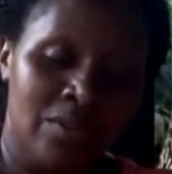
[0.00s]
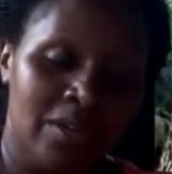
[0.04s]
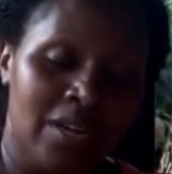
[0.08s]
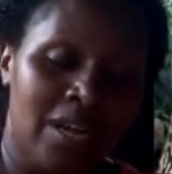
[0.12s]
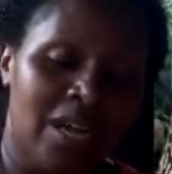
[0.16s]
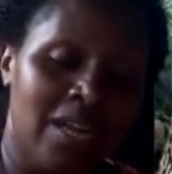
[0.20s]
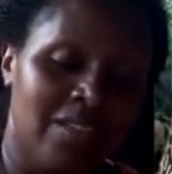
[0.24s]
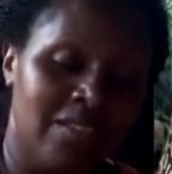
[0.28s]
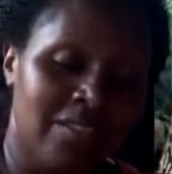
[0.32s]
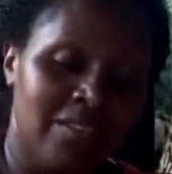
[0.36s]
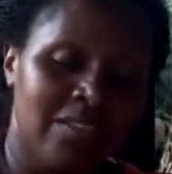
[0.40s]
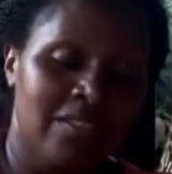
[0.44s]

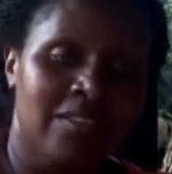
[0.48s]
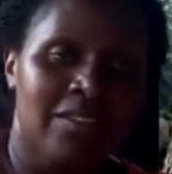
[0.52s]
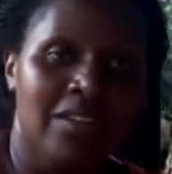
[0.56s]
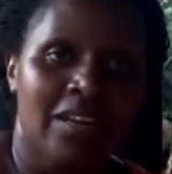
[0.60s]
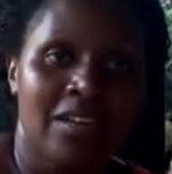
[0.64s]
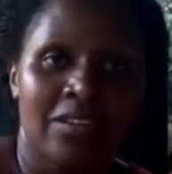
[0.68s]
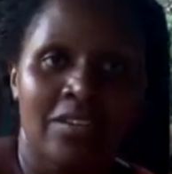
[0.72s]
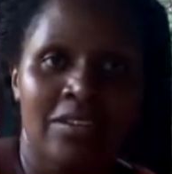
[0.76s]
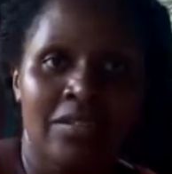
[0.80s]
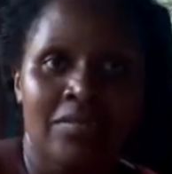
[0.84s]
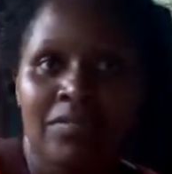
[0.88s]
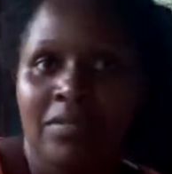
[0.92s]
at it
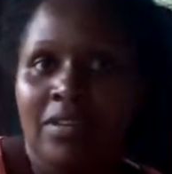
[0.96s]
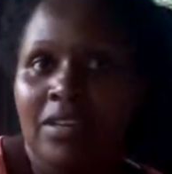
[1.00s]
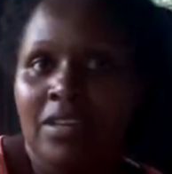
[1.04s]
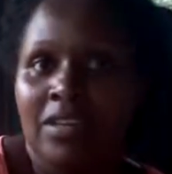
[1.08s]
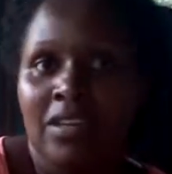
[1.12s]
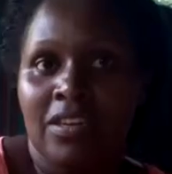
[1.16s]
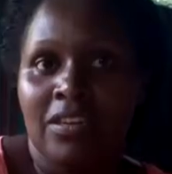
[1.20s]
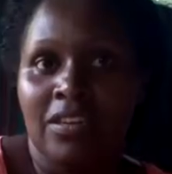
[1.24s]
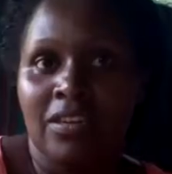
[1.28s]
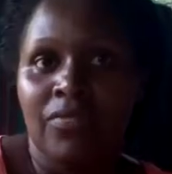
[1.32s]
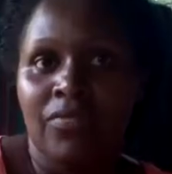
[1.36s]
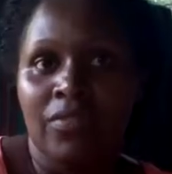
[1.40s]
in
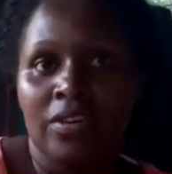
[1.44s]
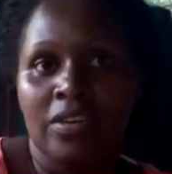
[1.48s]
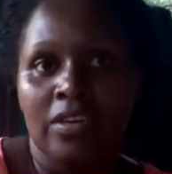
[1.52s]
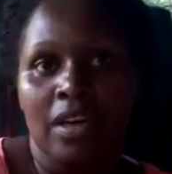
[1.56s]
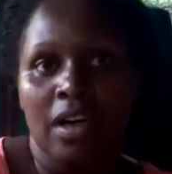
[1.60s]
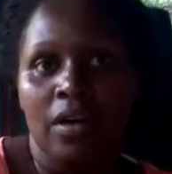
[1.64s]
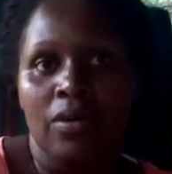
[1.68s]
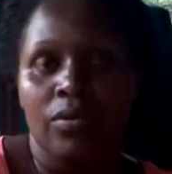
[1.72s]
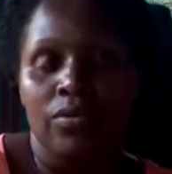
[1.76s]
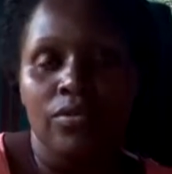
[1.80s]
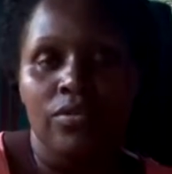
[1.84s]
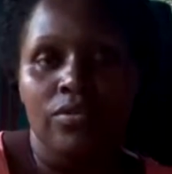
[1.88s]
the different
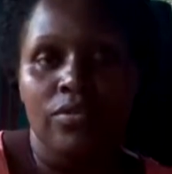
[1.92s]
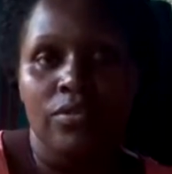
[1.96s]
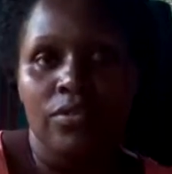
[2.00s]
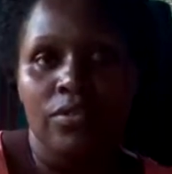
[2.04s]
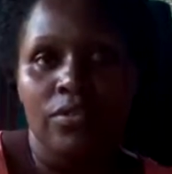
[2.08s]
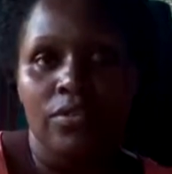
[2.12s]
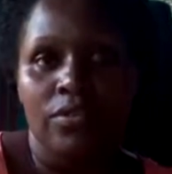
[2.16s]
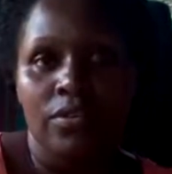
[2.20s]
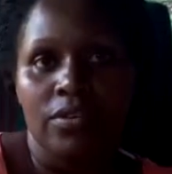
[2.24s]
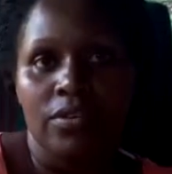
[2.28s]
angles.